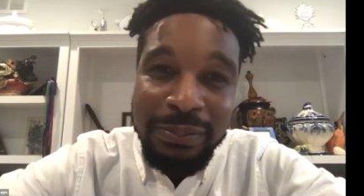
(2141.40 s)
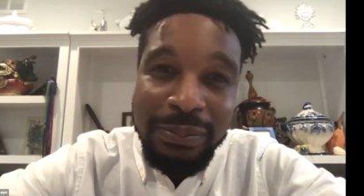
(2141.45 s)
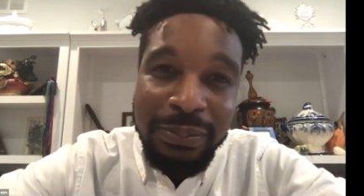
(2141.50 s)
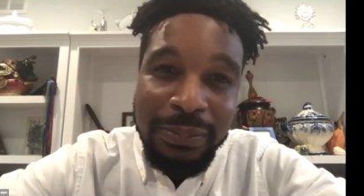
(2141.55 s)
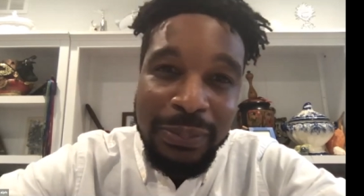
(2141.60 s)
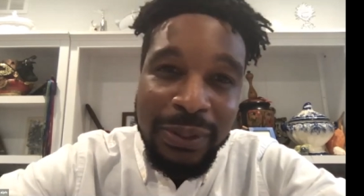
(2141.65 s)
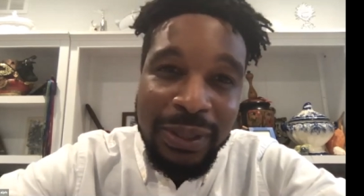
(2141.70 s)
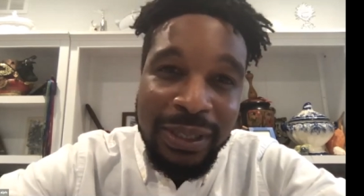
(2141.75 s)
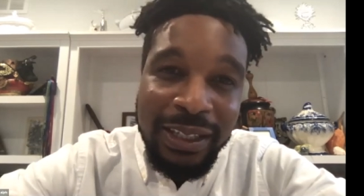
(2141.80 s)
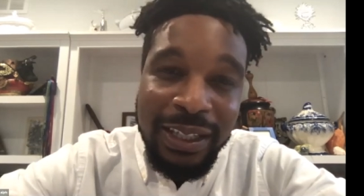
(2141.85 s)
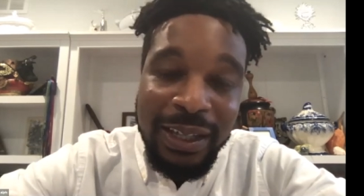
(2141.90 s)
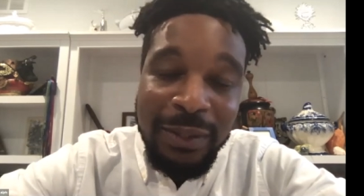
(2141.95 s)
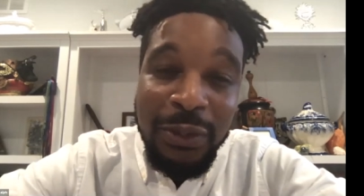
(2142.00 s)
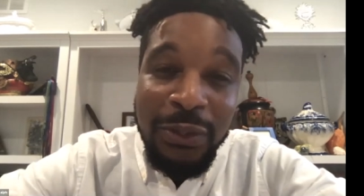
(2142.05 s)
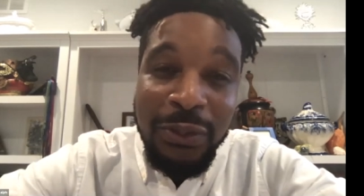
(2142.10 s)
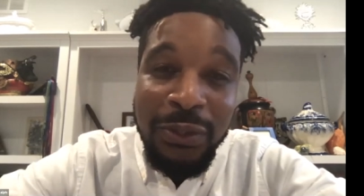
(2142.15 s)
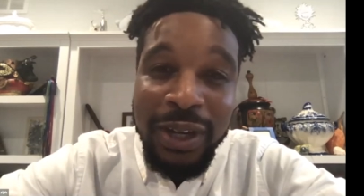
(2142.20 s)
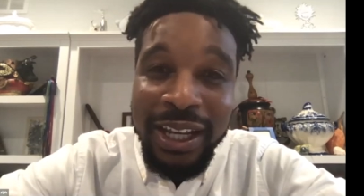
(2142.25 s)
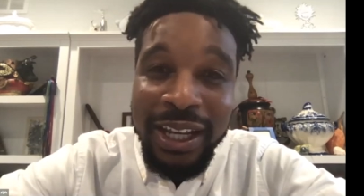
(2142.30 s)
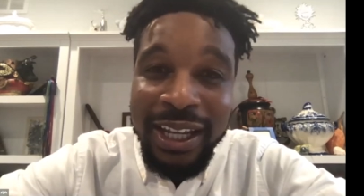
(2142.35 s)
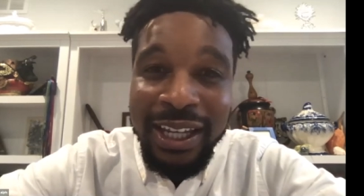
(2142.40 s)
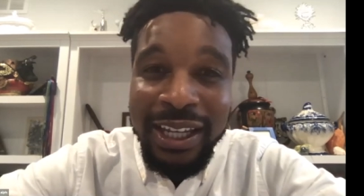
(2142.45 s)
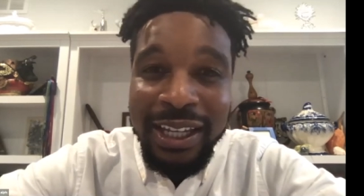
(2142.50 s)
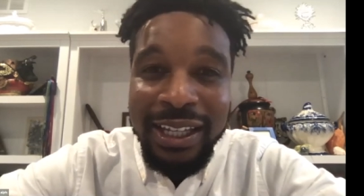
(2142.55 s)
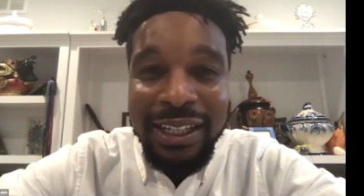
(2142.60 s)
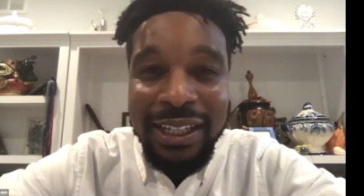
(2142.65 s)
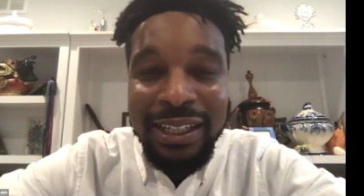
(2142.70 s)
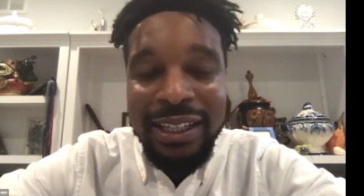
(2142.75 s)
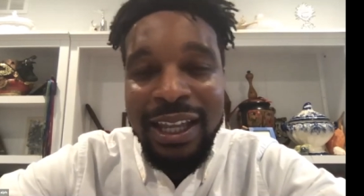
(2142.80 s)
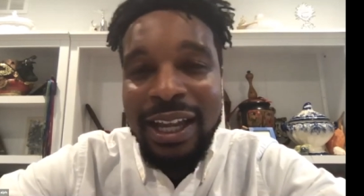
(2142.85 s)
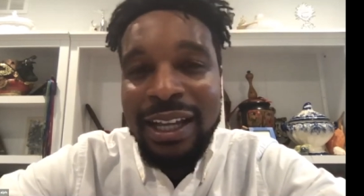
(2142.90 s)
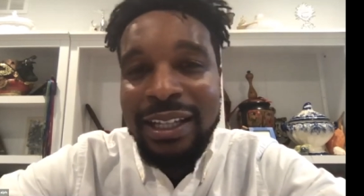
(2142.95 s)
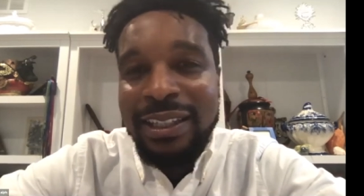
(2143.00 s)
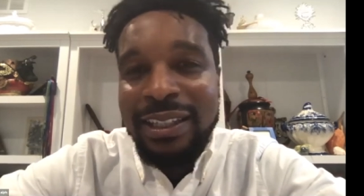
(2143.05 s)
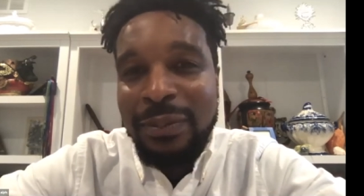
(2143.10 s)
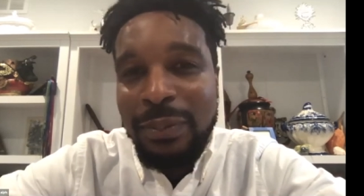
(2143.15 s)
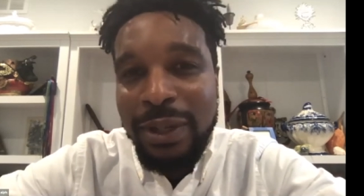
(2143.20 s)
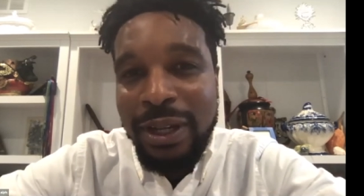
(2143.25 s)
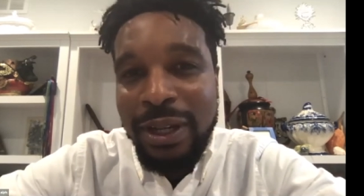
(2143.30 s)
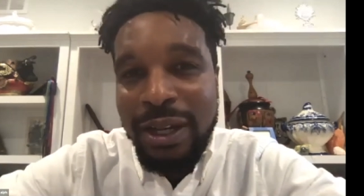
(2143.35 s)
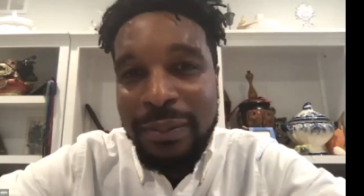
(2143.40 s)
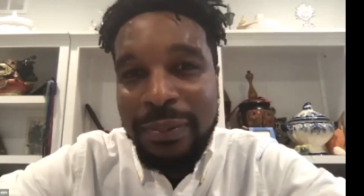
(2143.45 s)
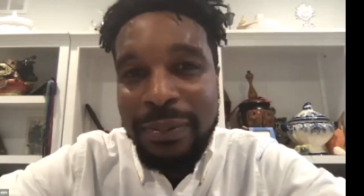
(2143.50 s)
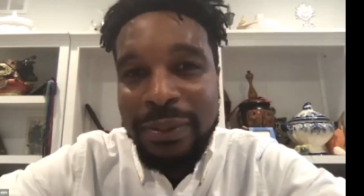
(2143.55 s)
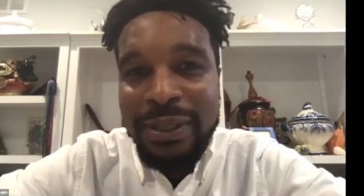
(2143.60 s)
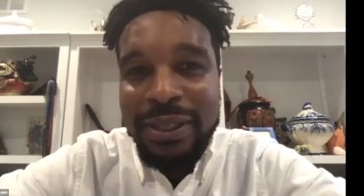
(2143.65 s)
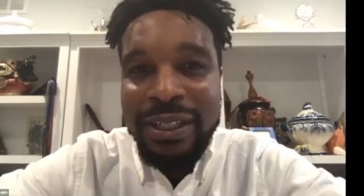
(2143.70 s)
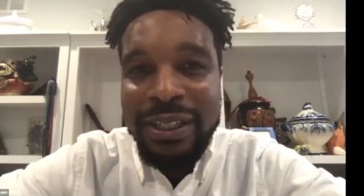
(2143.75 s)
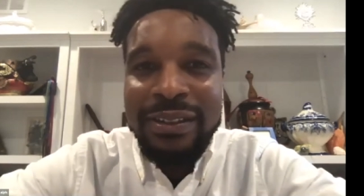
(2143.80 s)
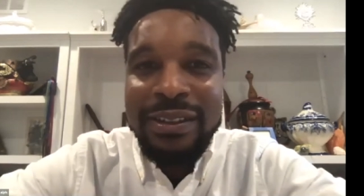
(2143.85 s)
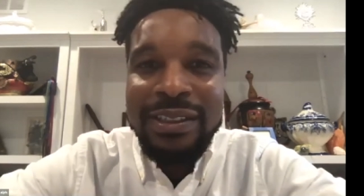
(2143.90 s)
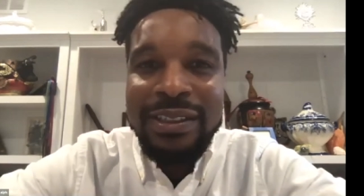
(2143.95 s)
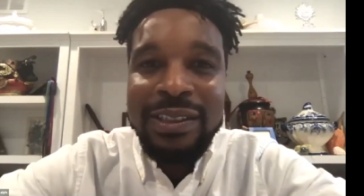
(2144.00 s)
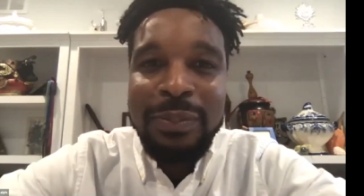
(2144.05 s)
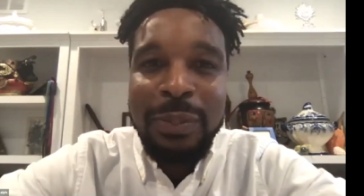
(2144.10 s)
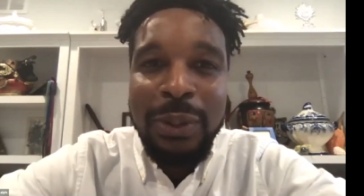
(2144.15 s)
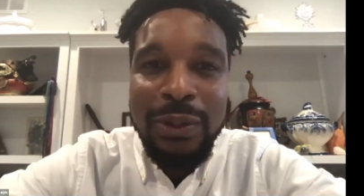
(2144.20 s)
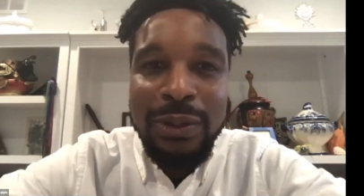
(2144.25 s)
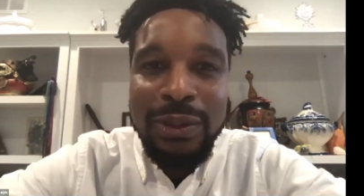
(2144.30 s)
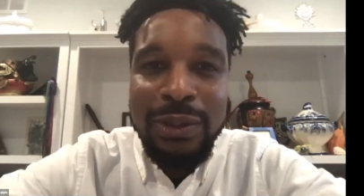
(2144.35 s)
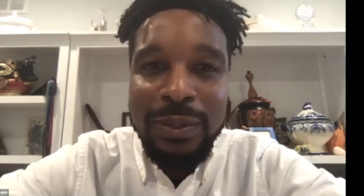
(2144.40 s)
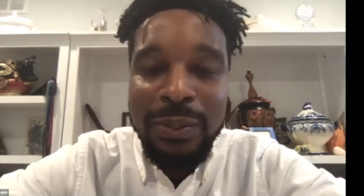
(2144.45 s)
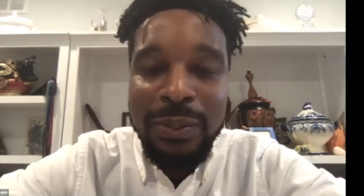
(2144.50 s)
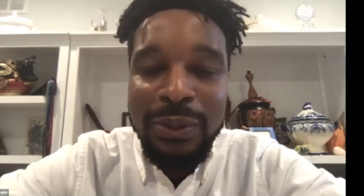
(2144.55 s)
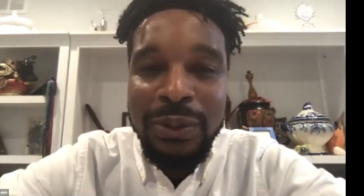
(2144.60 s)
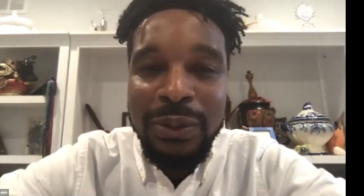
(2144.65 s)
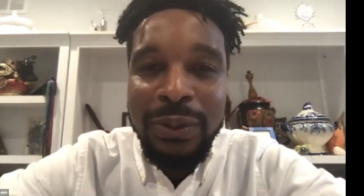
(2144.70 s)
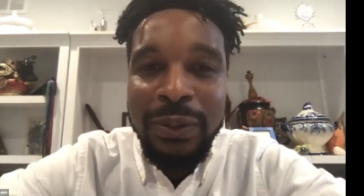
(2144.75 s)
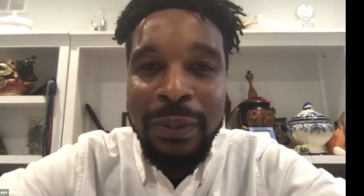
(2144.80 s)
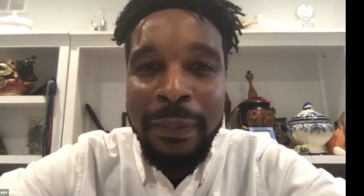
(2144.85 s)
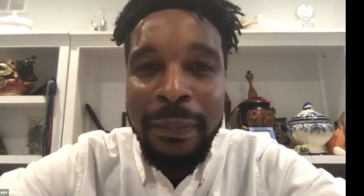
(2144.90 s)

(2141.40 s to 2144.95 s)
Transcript: put them away, lock them up, and they're disposable.